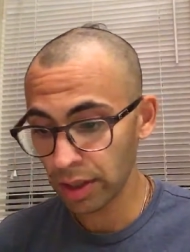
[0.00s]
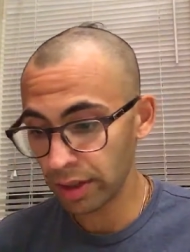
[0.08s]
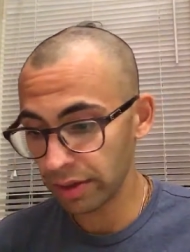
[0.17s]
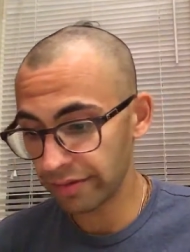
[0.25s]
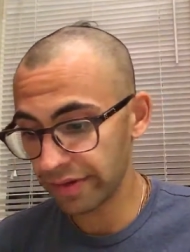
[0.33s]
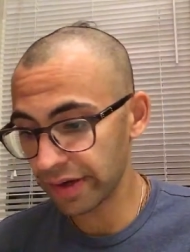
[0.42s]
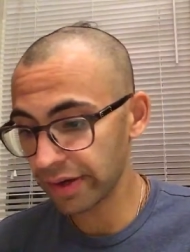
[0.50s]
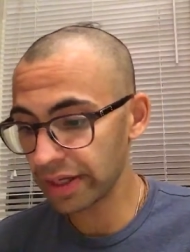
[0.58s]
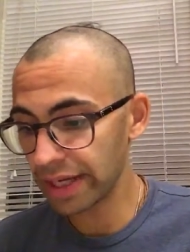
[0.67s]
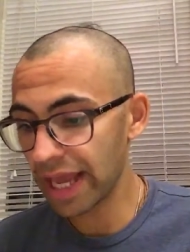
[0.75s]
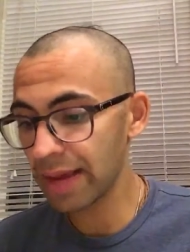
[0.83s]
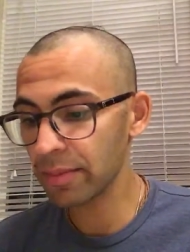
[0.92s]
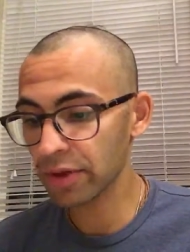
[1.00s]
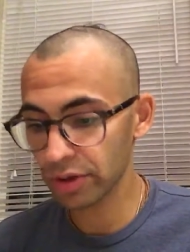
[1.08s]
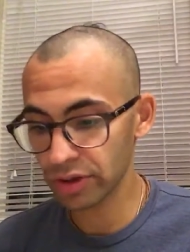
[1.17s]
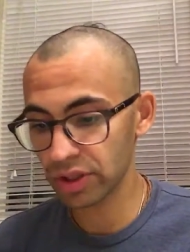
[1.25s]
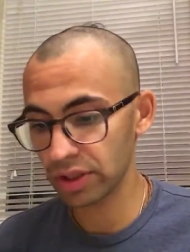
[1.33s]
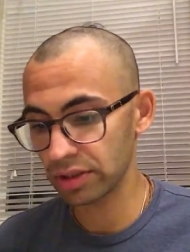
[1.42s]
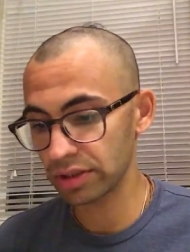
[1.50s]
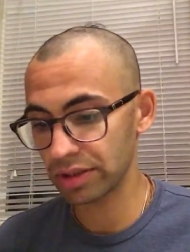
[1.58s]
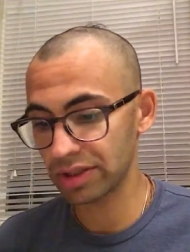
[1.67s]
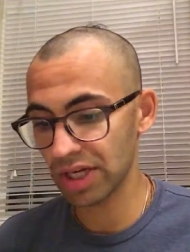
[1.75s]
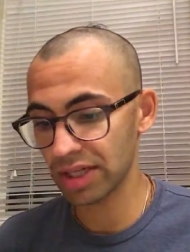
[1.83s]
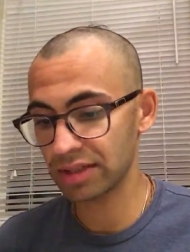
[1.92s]
The very name Krishna
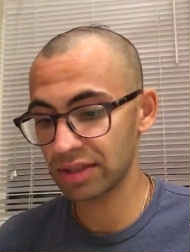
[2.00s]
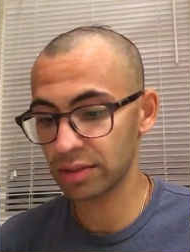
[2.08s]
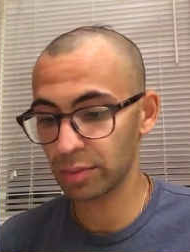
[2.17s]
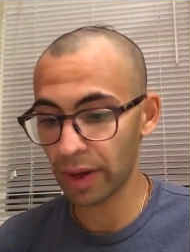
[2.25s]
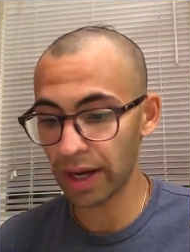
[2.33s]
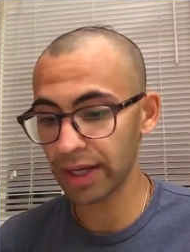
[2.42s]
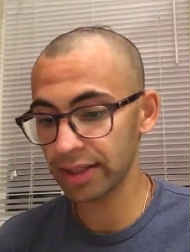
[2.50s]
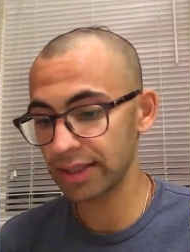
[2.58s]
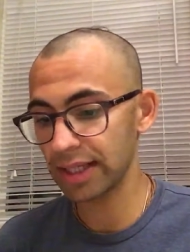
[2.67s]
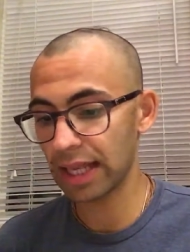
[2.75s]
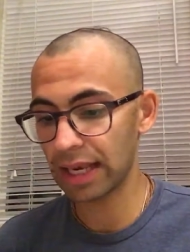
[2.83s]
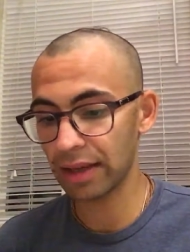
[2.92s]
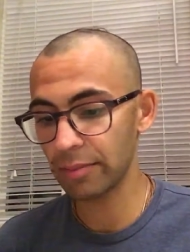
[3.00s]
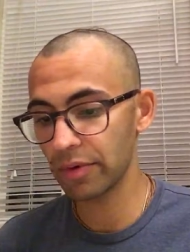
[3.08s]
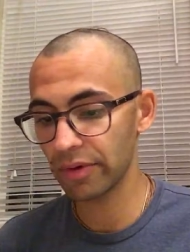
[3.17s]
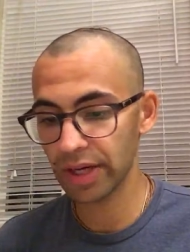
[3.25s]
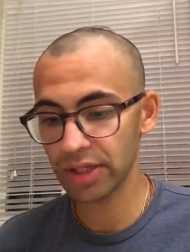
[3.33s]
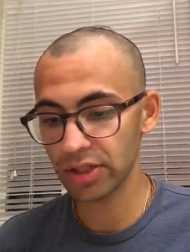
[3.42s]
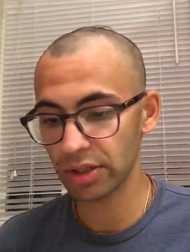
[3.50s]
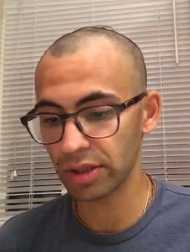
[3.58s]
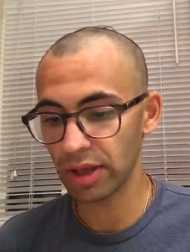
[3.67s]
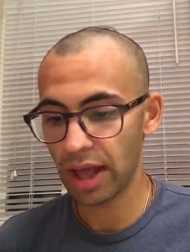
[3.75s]
suggests piety and liberation.